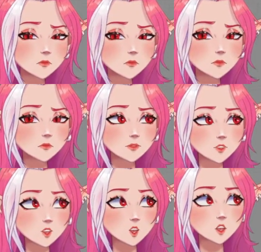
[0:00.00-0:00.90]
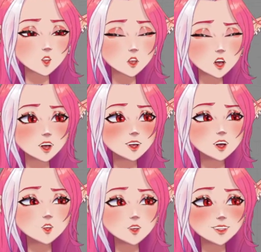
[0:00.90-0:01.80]
So they try to get
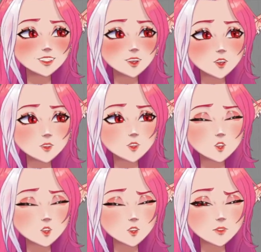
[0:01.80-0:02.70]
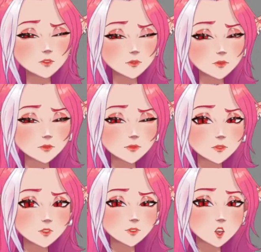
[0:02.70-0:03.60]
you with a tentacle, and
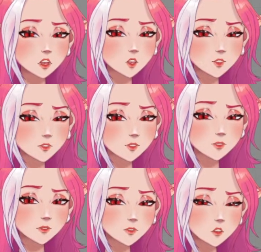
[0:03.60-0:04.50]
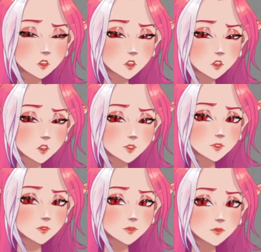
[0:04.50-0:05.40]
they don't.
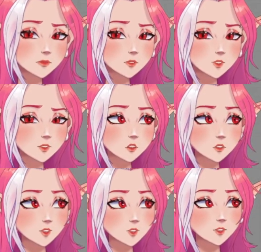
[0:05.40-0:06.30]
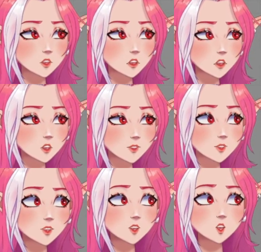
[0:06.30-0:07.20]
And they could just
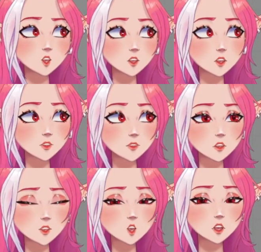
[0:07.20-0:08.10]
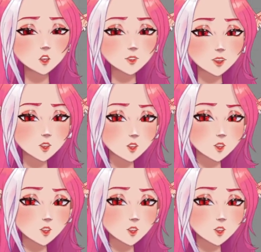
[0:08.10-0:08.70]
go with this, like,